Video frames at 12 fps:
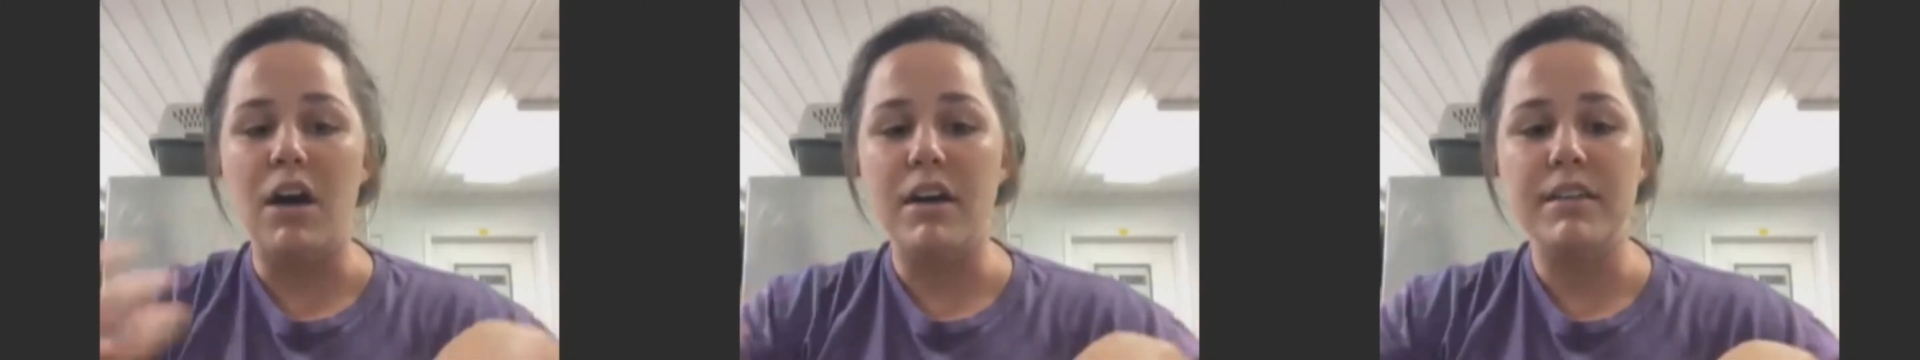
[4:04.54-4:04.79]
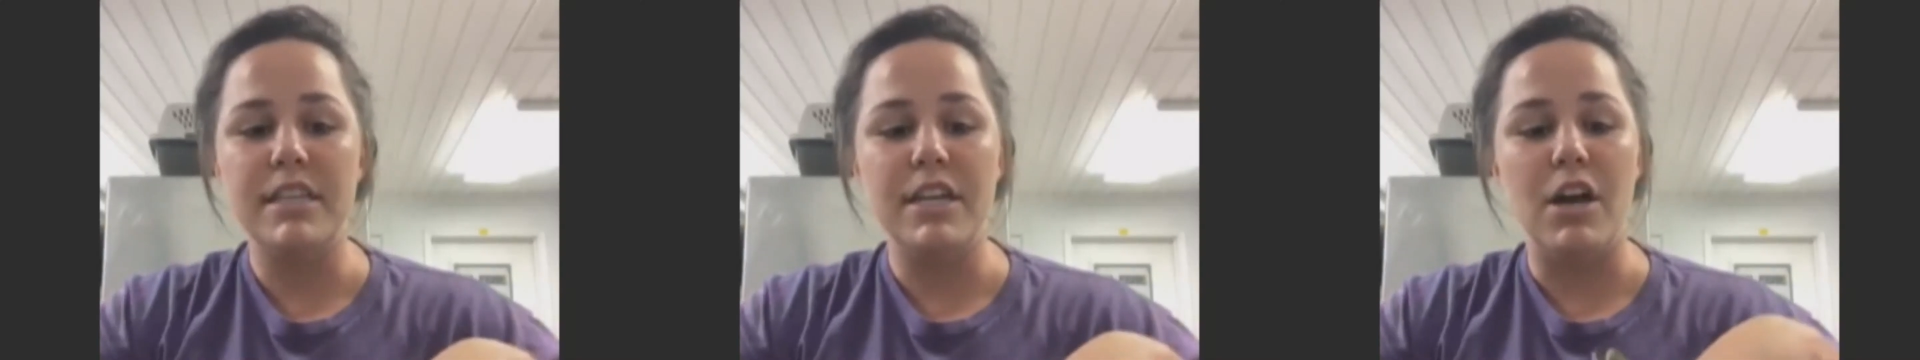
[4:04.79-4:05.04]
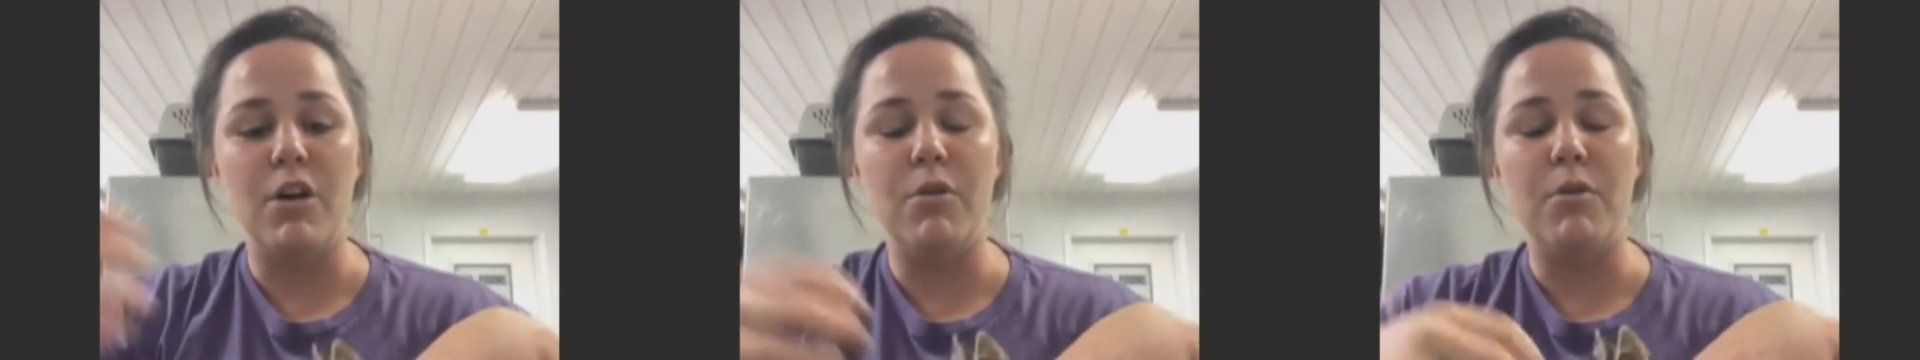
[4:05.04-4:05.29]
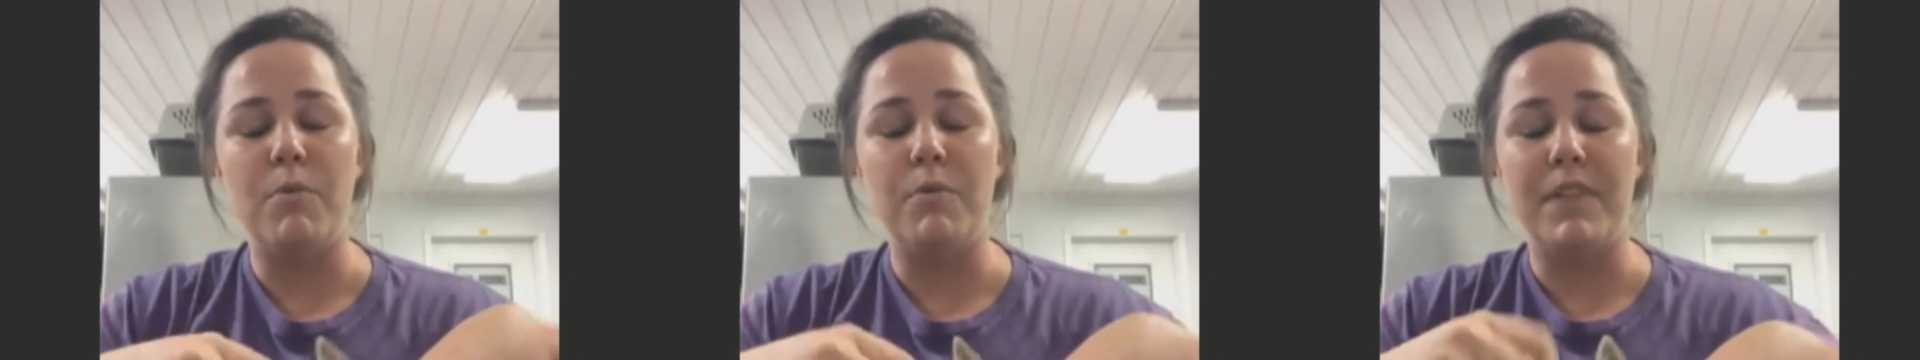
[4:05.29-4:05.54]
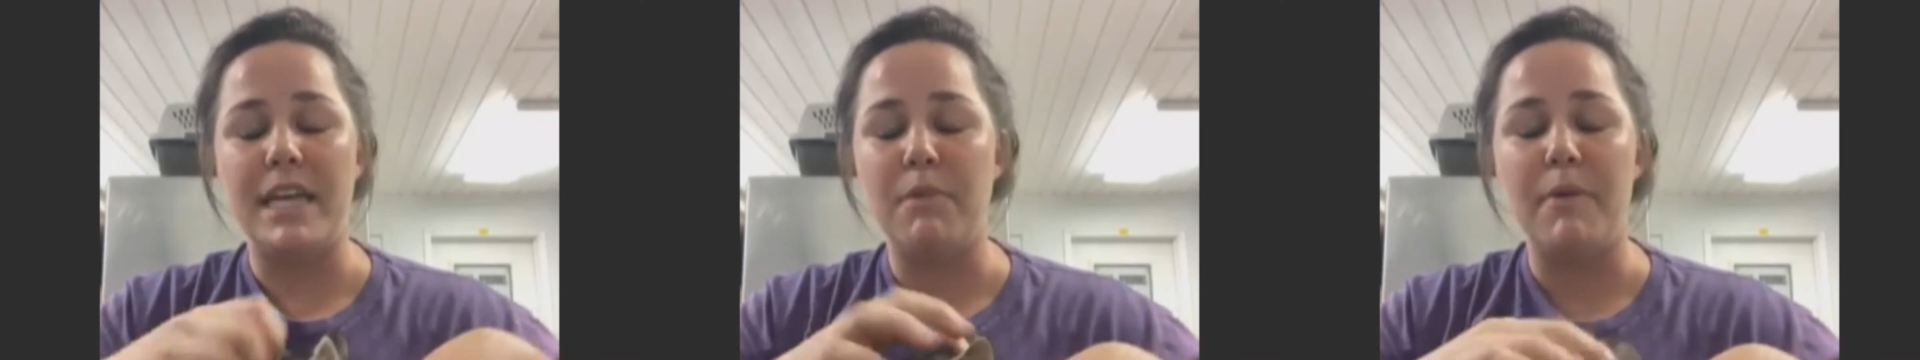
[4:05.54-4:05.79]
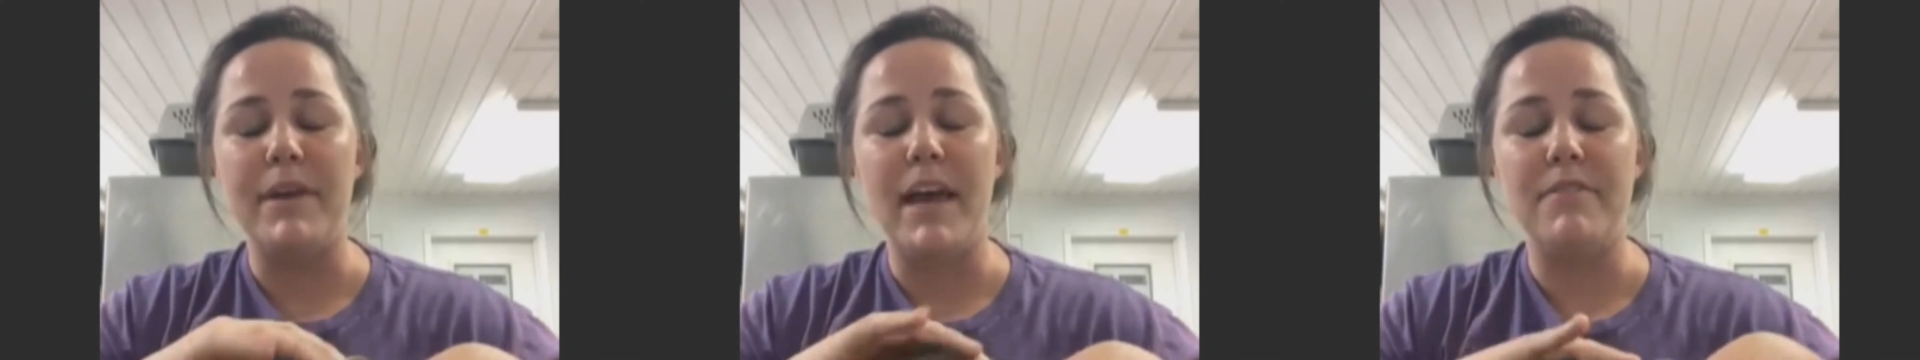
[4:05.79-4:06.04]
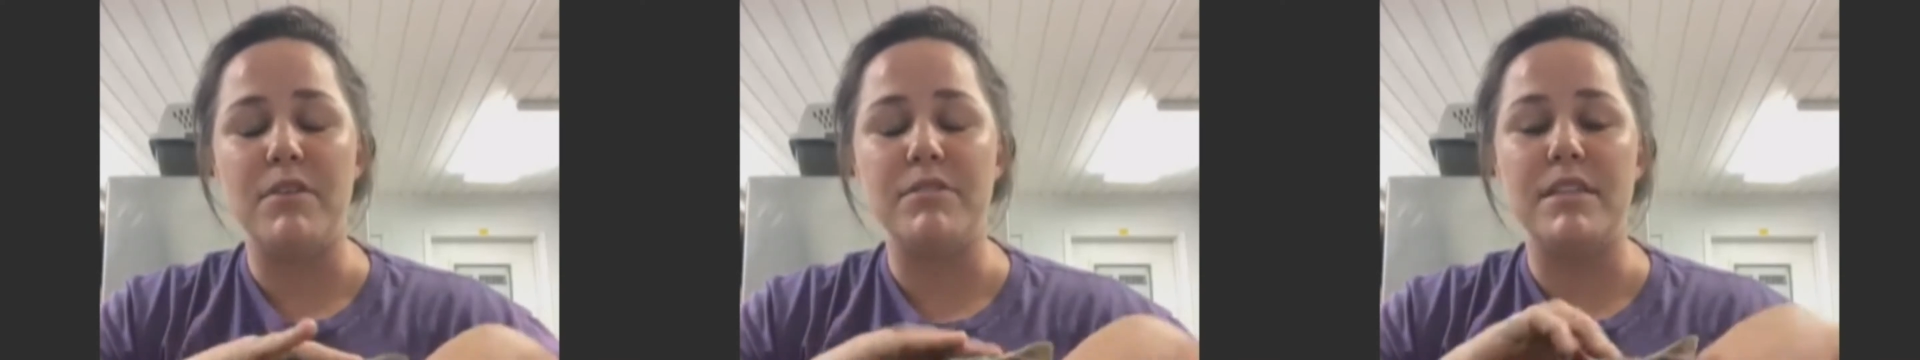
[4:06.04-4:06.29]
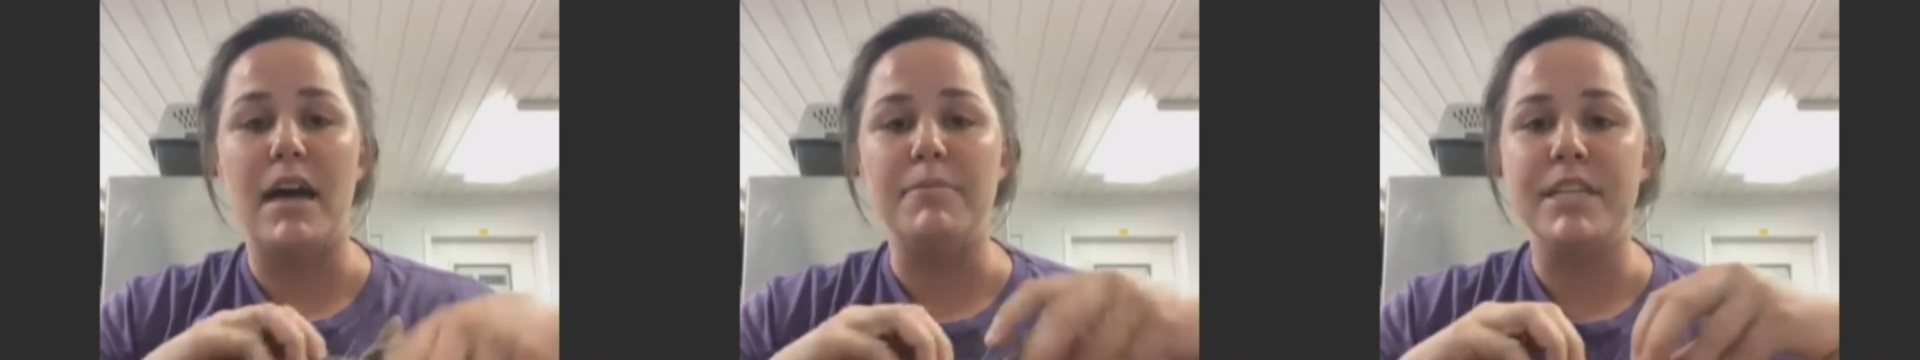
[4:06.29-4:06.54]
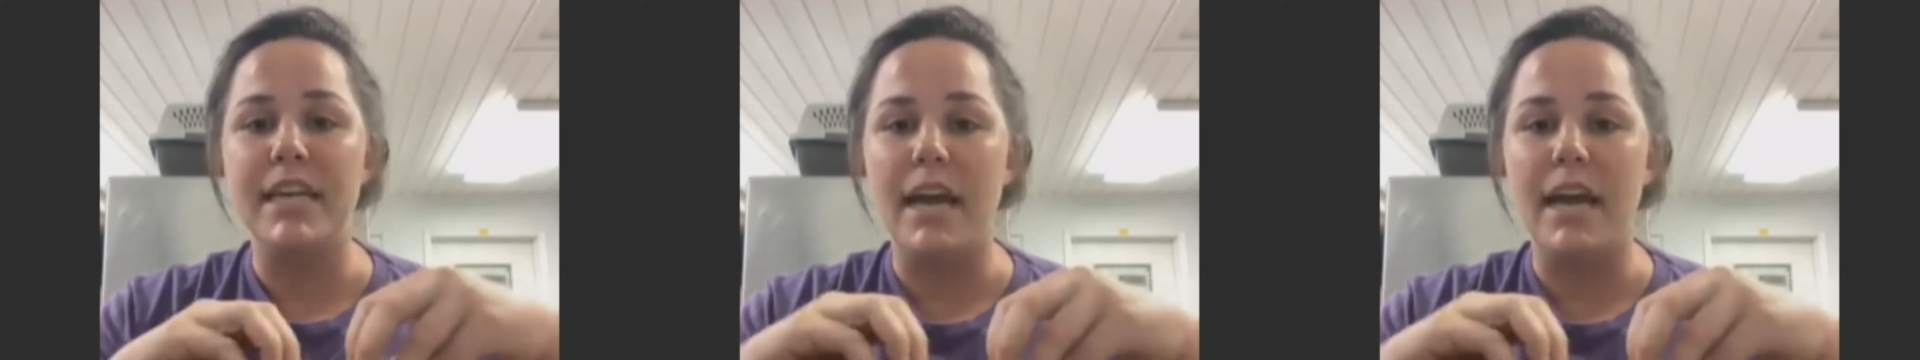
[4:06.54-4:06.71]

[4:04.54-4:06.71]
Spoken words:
you know, that's why we have those adoption